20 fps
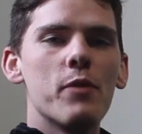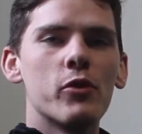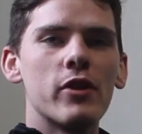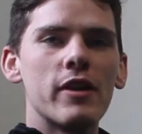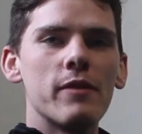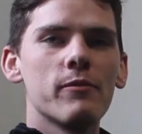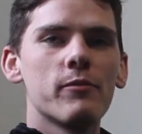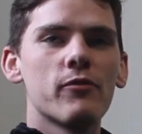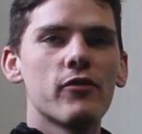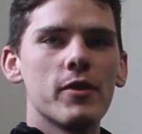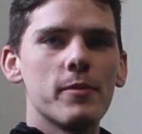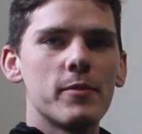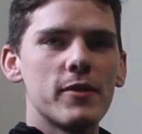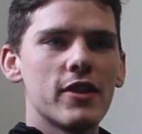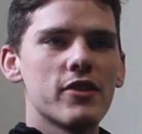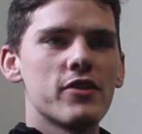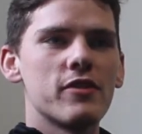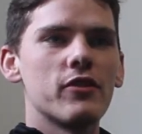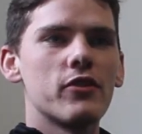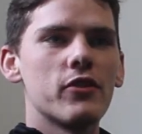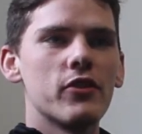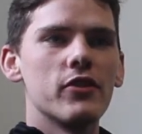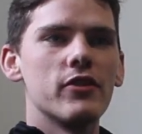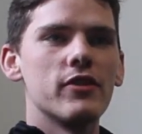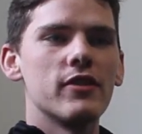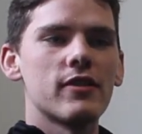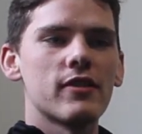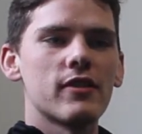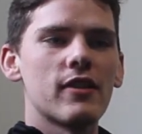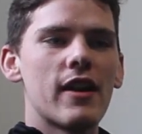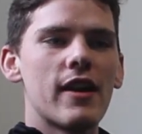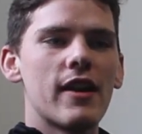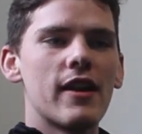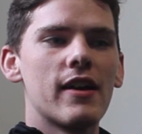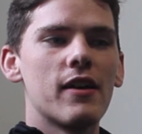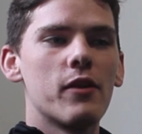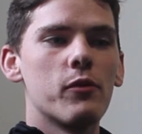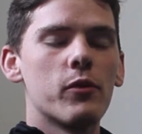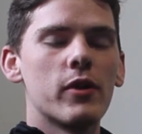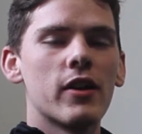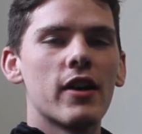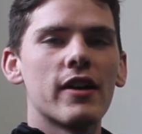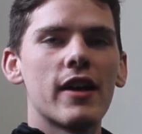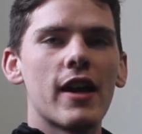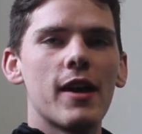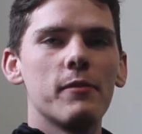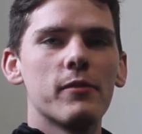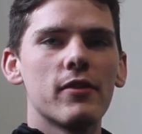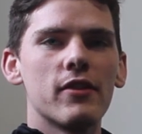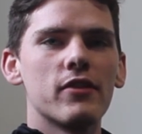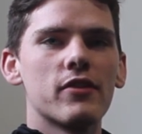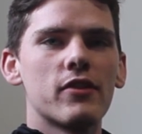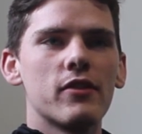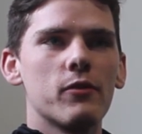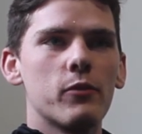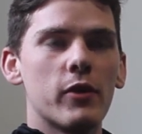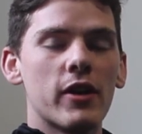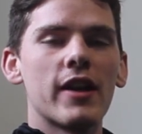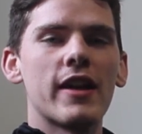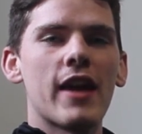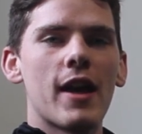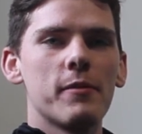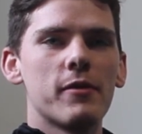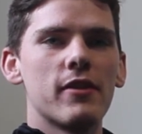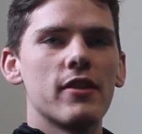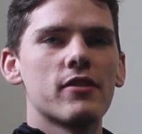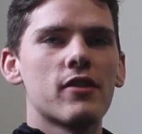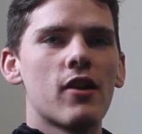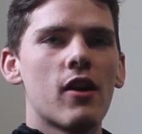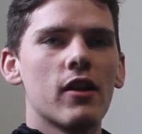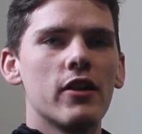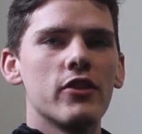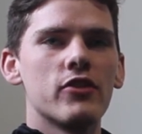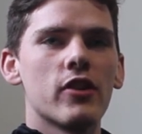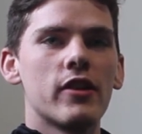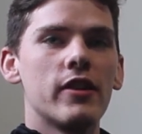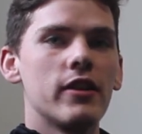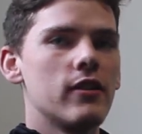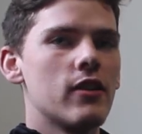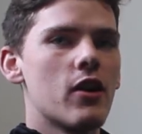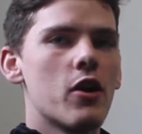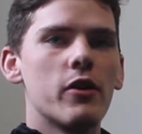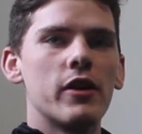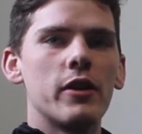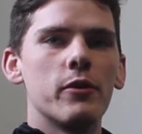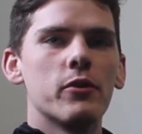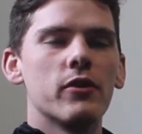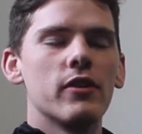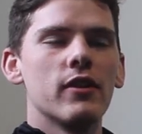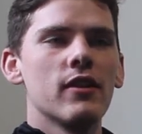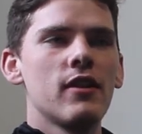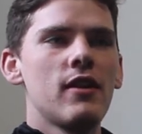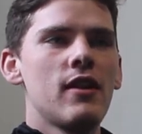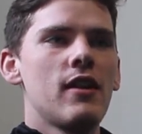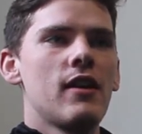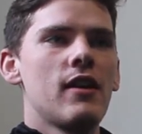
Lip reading: I'm running for the position because when I came to this college, I didn't know anyone.